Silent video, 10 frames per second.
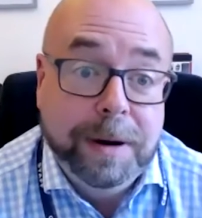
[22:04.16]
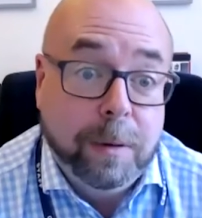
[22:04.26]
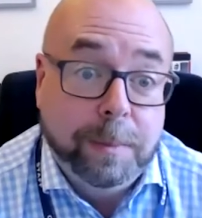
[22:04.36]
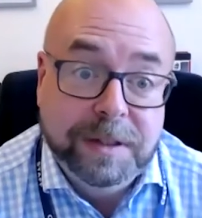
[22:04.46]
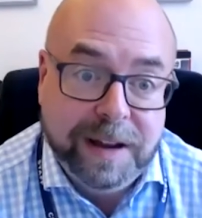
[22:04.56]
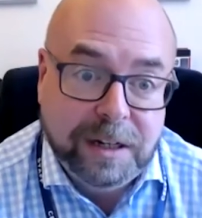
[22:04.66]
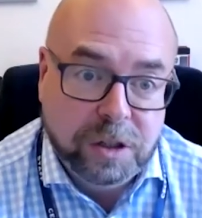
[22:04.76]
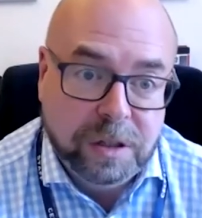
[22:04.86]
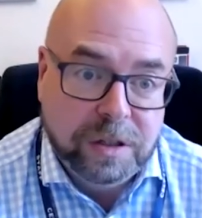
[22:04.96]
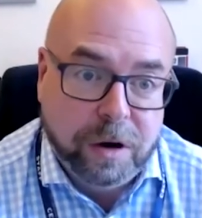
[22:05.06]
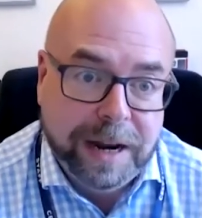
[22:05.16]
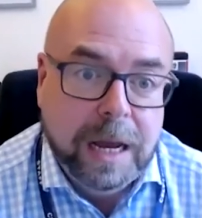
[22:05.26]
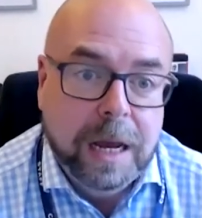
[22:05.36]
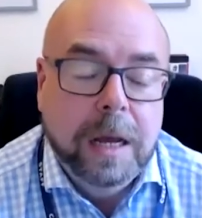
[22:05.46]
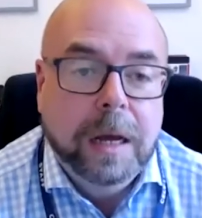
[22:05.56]
observation, sorry,
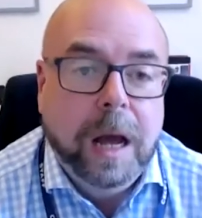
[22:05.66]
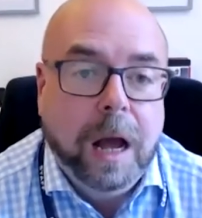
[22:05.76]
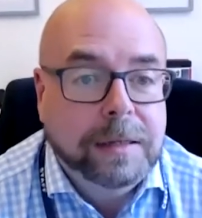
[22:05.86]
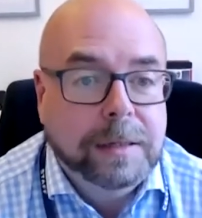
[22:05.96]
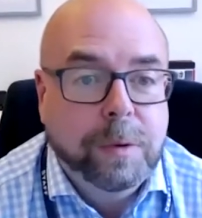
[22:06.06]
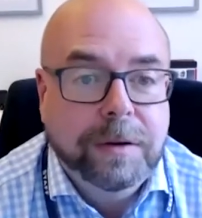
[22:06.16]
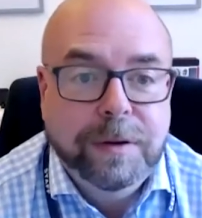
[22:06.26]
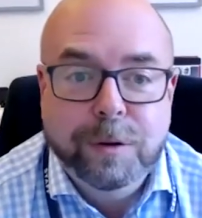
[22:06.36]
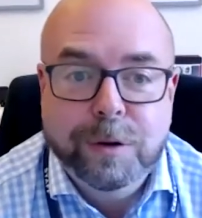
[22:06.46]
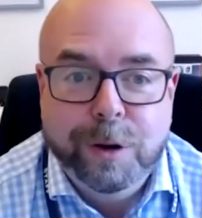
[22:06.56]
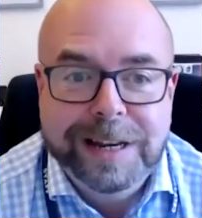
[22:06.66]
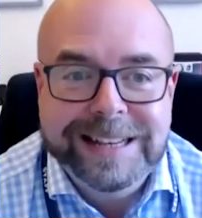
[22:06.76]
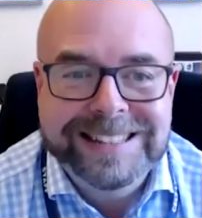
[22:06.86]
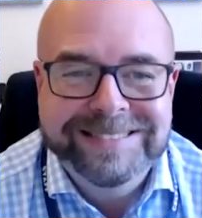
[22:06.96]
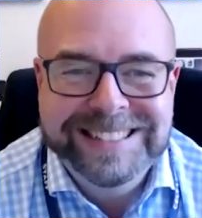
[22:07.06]
ask one of your
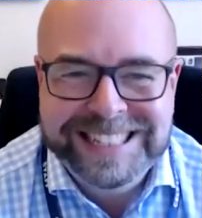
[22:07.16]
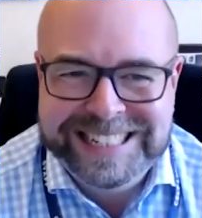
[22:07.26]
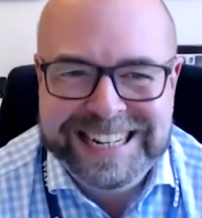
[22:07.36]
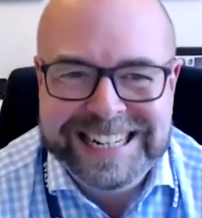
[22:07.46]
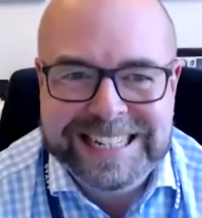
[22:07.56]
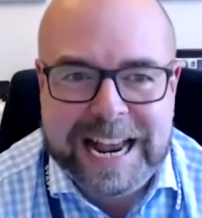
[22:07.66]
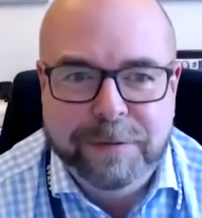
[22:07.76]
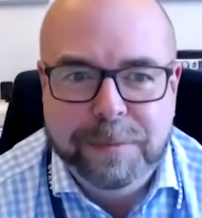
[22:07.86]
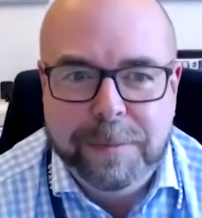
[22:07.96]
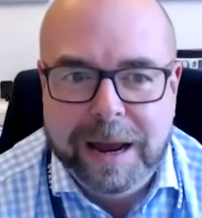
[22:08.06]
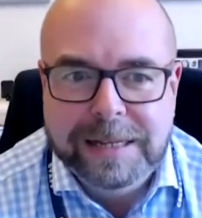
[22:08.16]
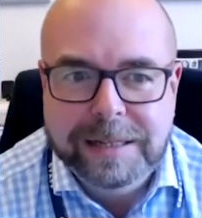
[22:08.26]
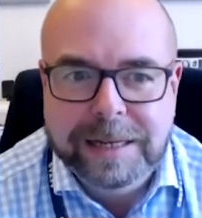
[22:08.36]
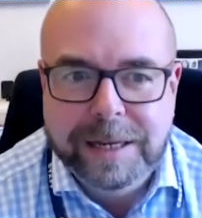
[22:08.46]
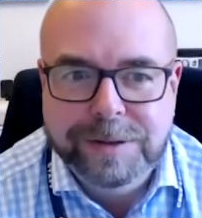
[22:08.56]
colleagues, just listen out for my
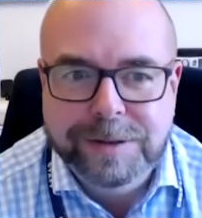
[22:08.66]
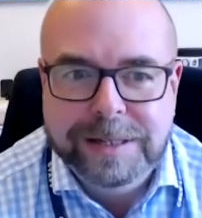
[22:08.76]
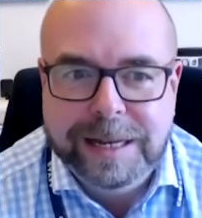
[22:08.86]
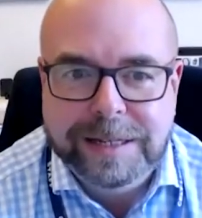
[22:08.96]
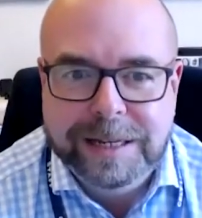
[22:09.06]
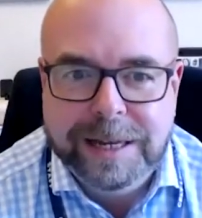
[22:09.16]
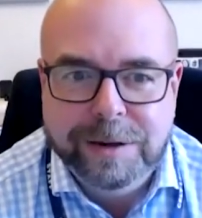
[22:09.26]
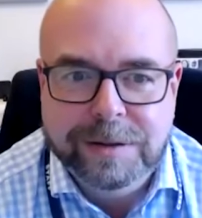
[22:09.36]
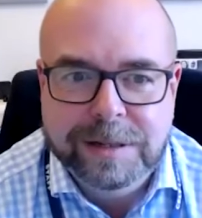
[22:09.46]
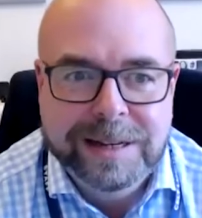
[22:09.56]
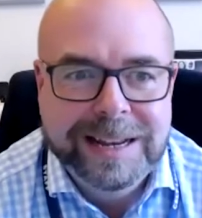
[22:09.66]
ICQs and CCQs.